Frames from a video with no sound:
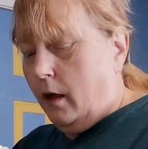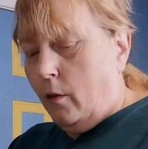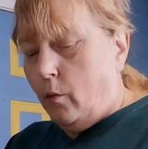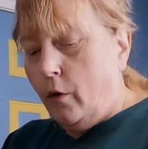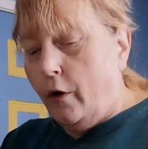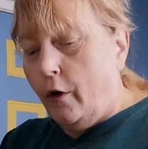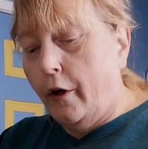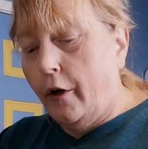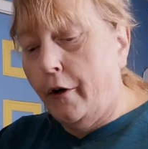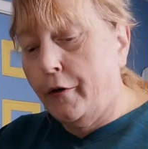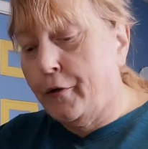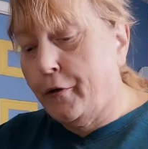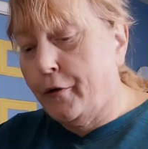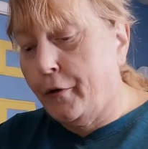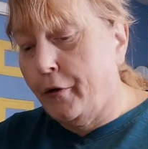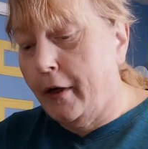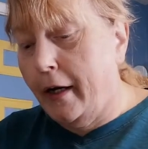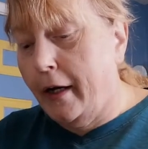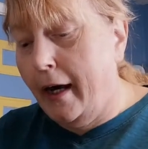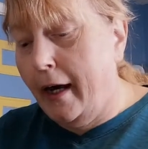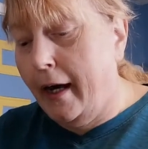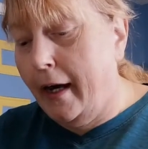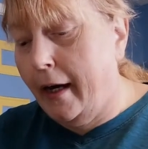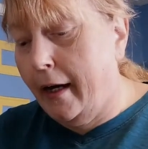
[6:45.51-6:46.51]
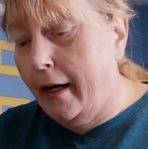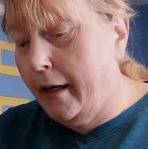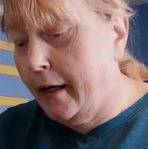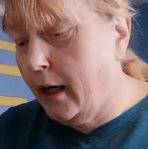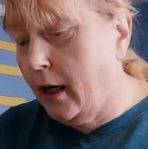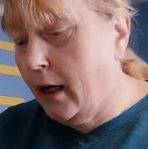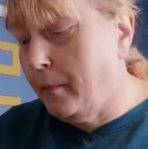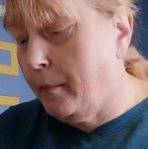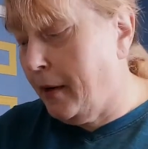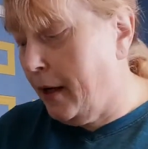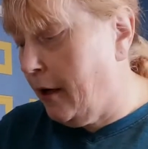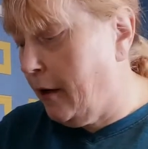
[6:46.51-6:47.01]
We're also going to add
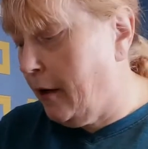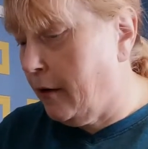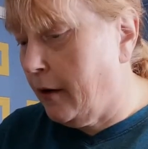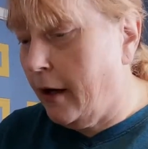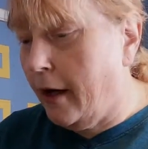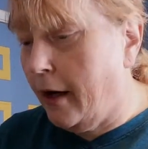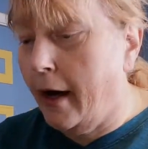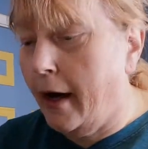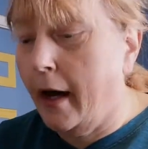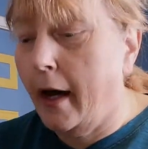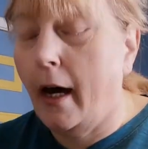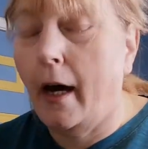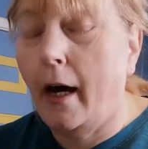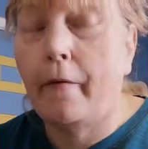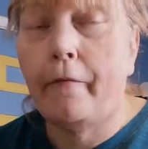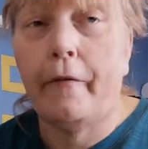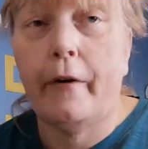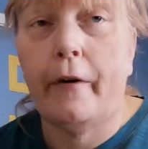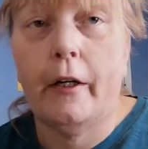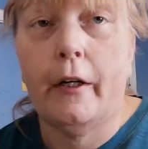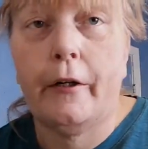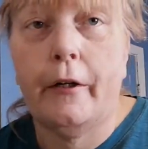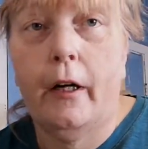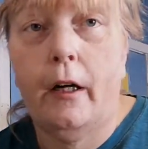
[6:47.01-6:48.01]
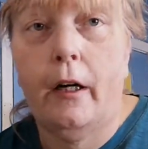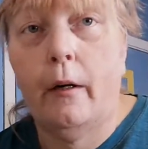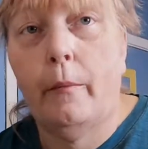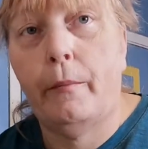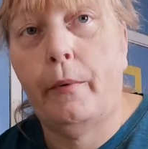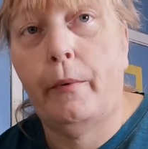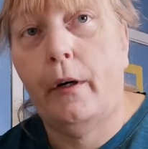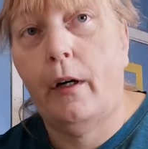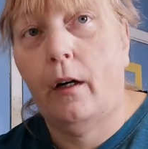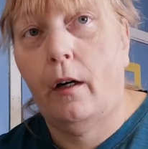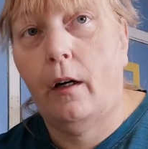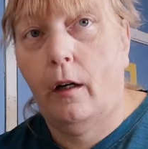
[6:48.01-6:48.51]
about a half a cup
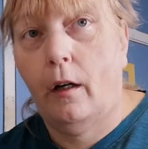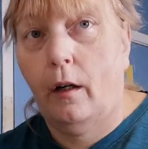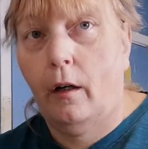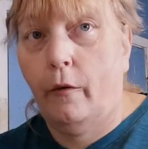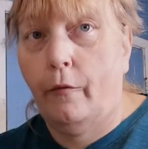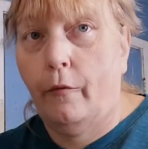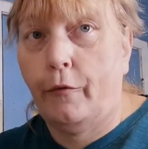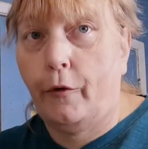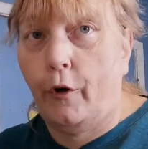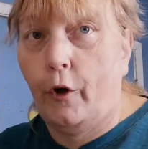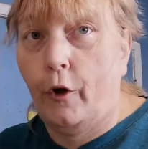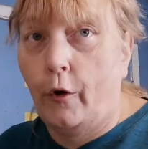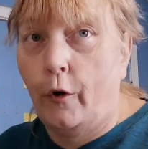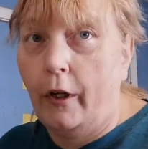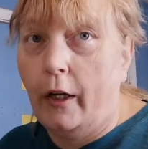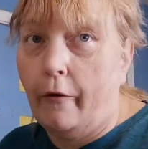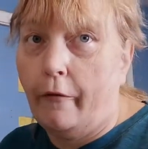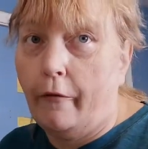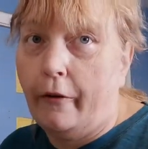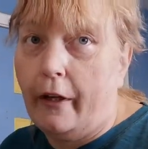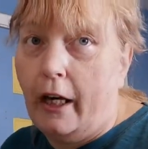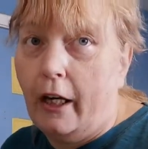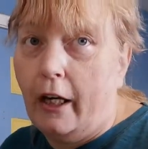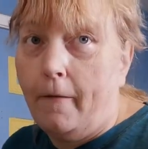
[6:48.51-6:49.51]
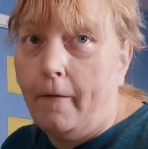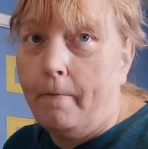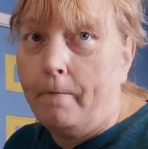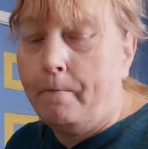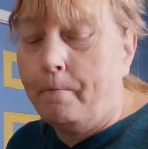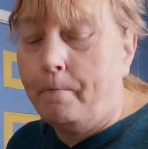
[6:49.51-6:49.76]
of coconut flake.